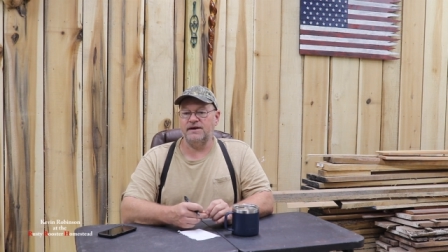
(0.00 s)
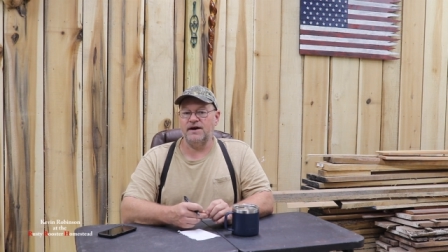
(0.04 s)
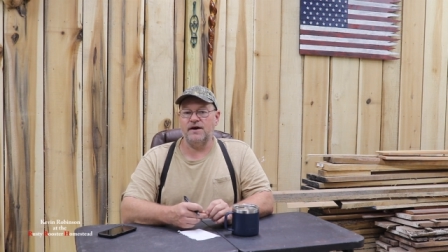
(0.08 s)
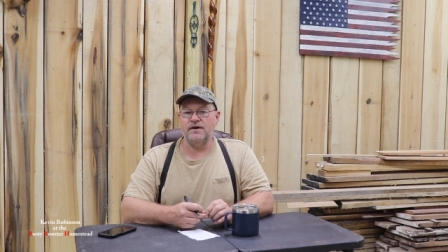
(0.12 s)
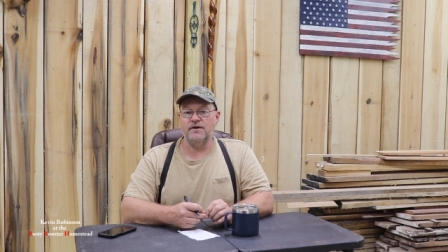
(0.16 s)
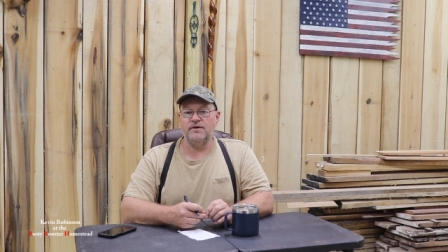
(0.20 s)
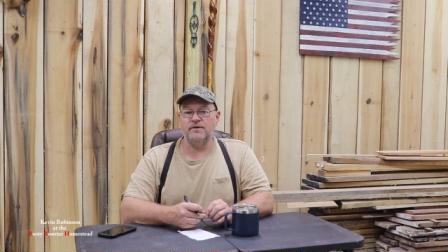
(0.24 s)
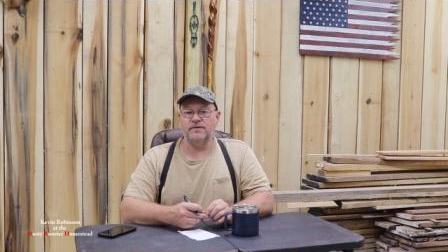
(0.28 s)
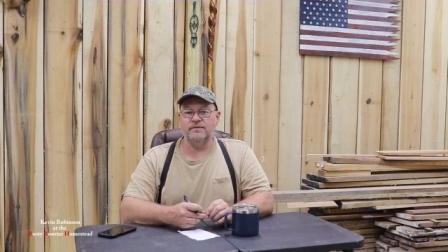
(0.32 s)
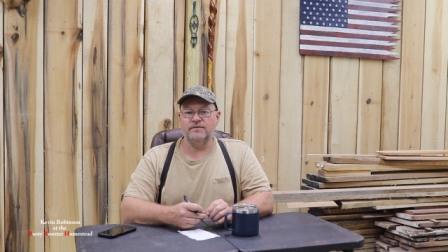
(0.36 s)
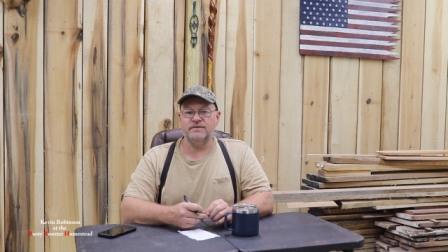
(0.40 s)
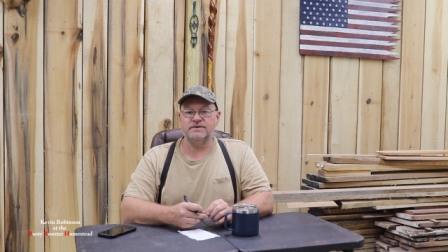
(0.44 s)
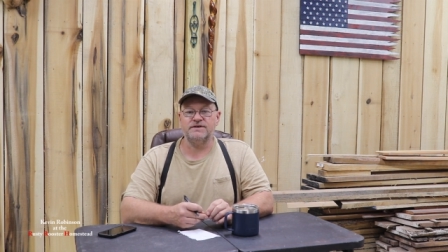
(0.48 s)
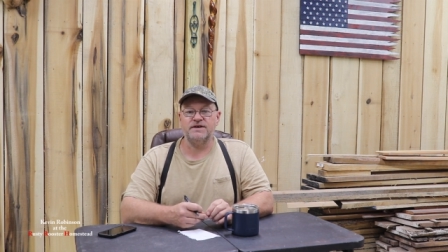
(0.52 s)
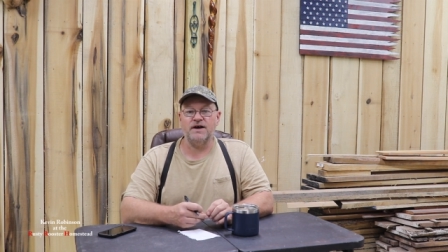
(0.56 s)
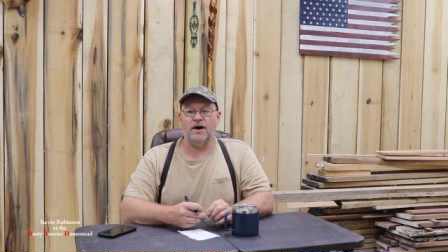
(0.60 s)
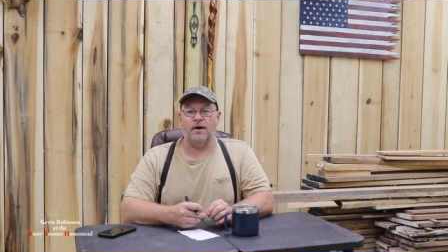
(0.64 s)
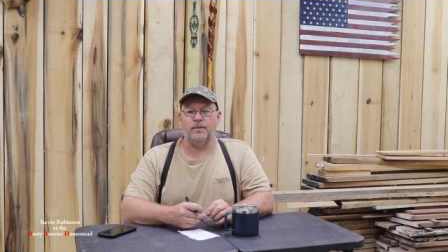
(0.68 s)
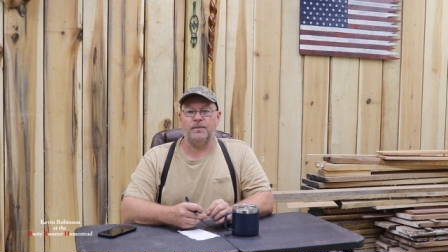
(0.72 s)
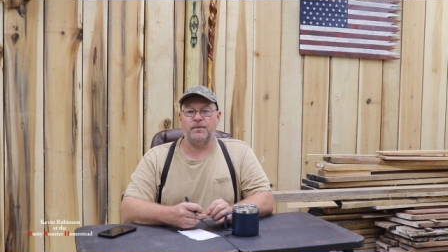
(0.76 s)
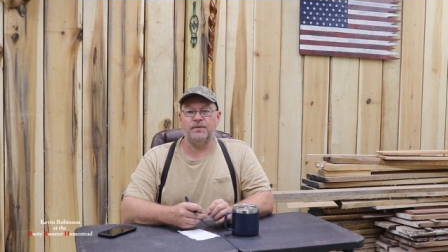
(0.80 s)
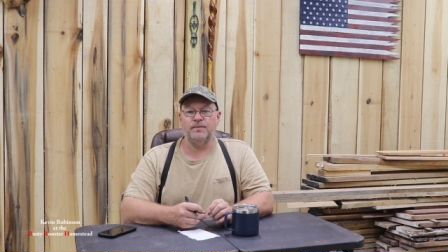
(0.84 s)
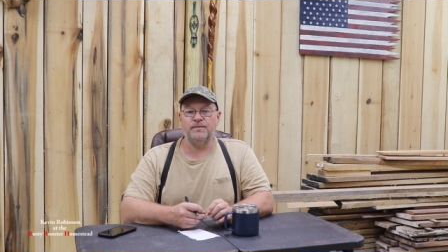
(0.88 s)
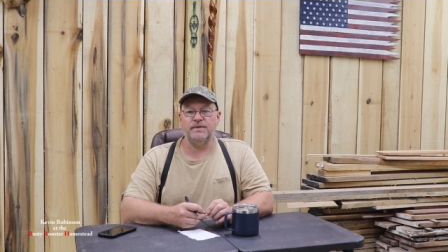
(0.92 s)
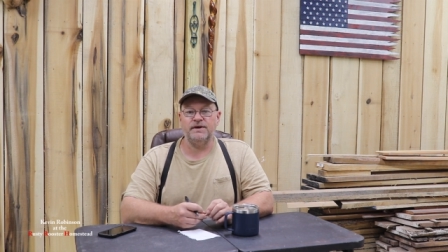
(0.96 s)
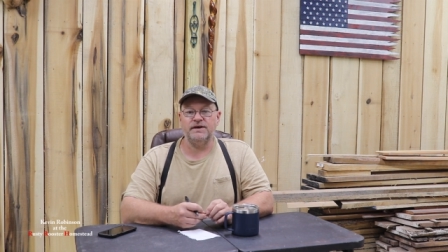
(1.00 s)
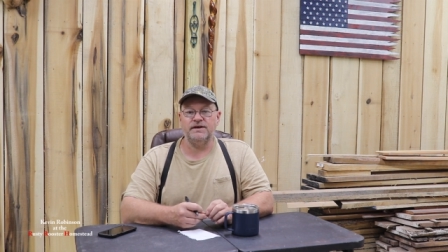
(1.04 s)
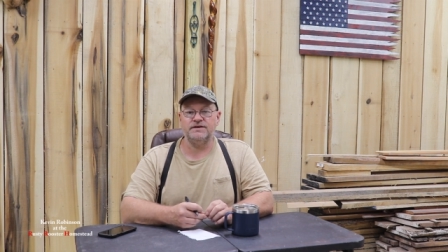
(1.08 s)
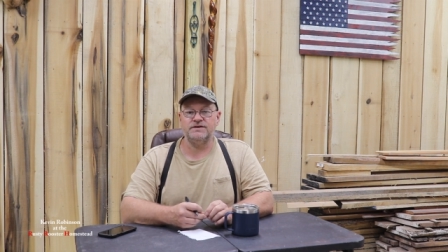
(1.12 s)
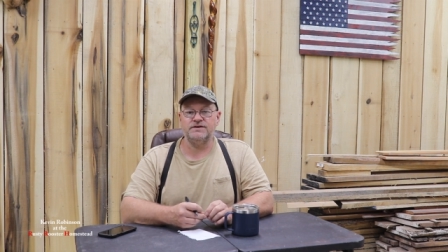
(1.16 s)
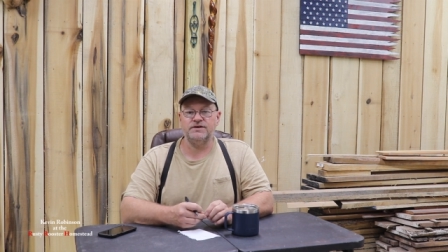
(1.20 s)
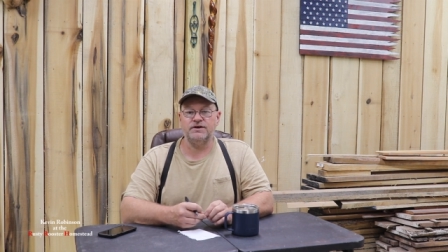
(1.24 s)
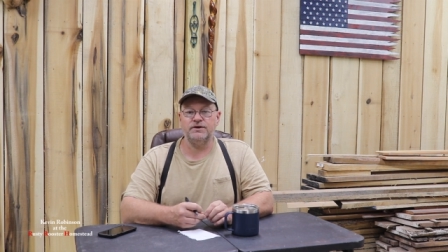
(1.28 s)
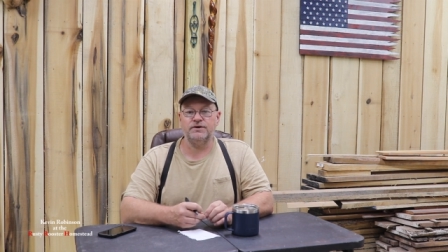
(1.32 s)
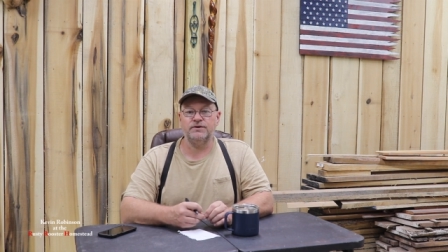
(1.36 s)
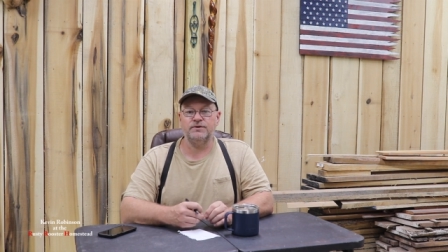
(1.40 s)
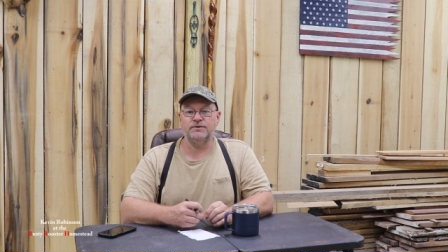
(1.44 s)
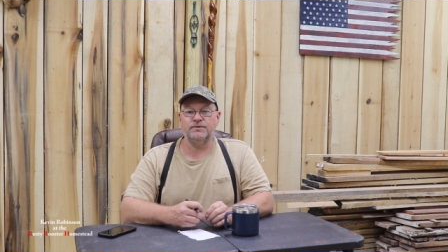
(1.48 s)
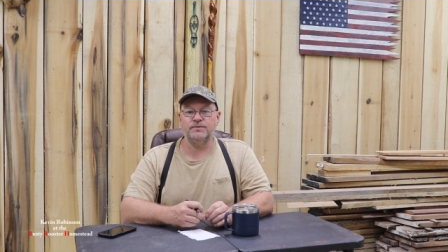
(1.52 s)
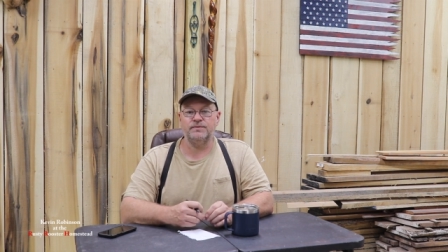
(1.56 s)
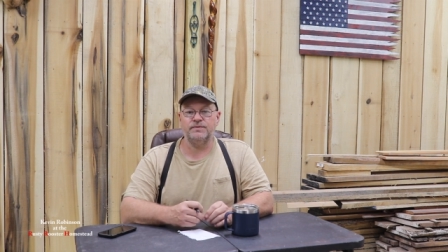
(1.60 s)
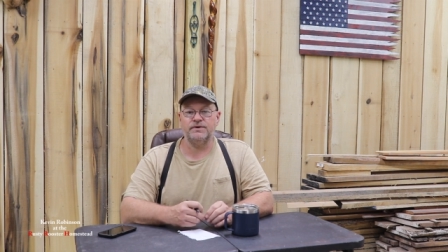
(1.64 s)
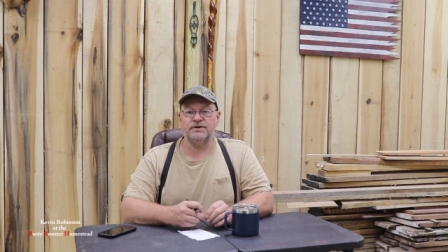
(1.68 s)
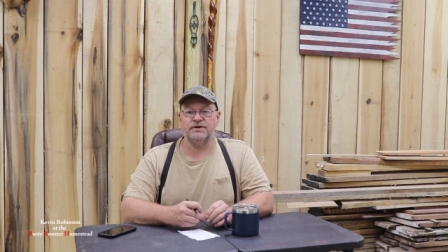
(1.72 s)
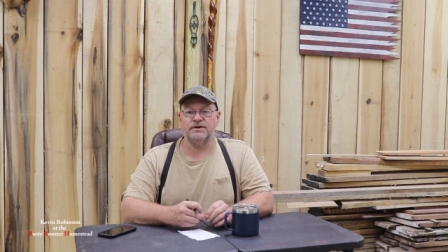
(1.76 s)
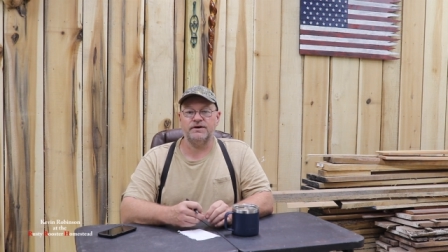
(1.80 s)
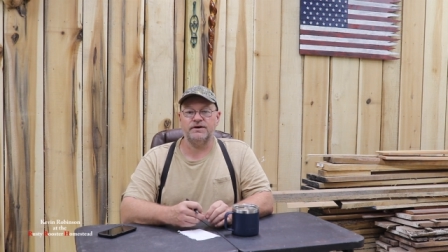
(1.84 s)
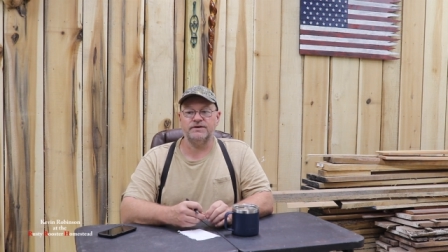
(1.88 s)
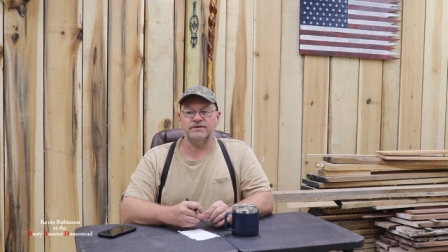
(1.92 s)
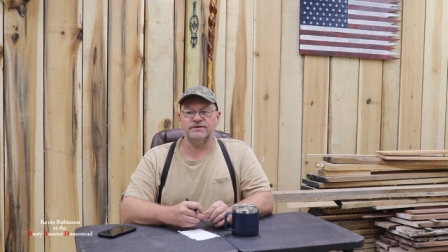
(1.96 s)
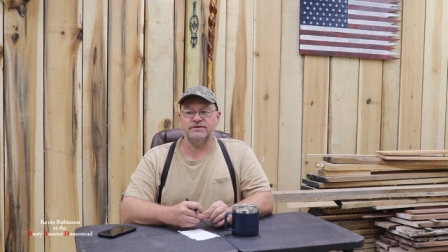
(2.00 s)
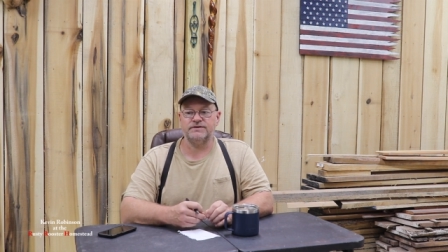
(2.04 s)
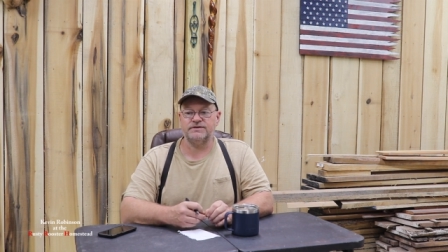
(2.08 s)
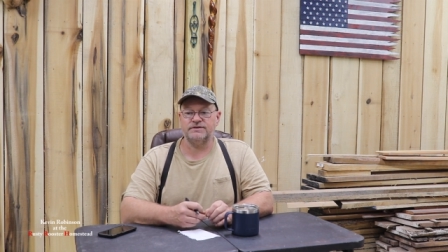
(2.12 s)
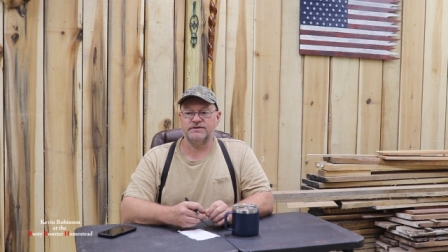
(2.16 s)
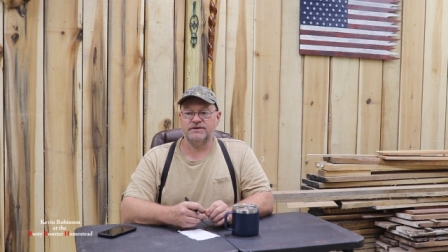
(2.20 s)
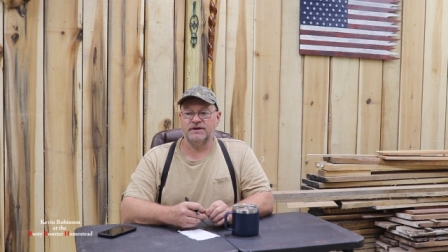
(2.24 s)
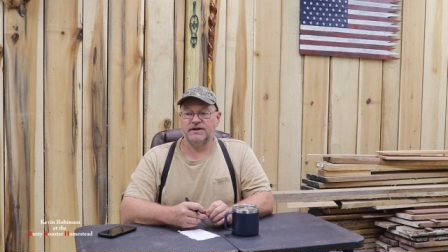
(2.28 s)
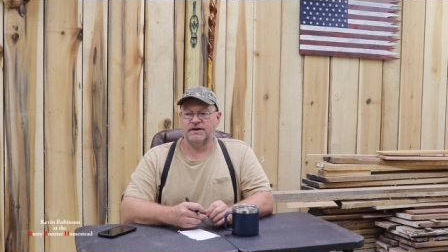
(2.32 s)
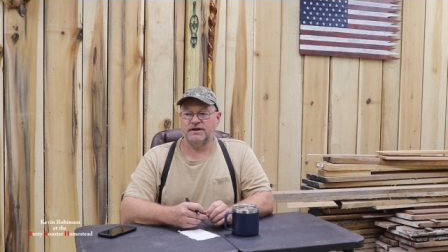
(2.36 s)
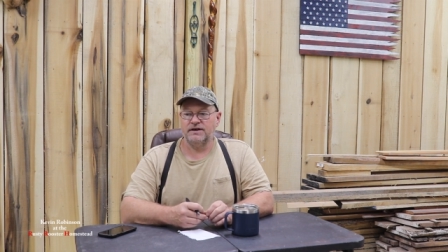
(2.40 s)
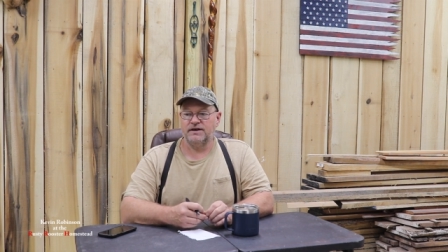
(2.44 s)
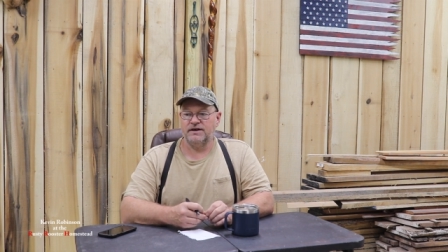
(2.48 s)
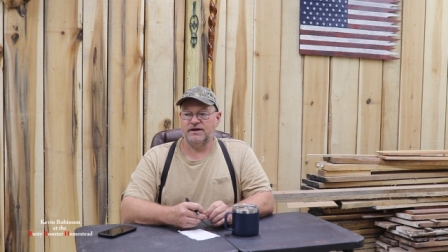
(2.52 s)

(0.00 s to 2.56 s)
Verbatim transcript: know, it was helping me too because,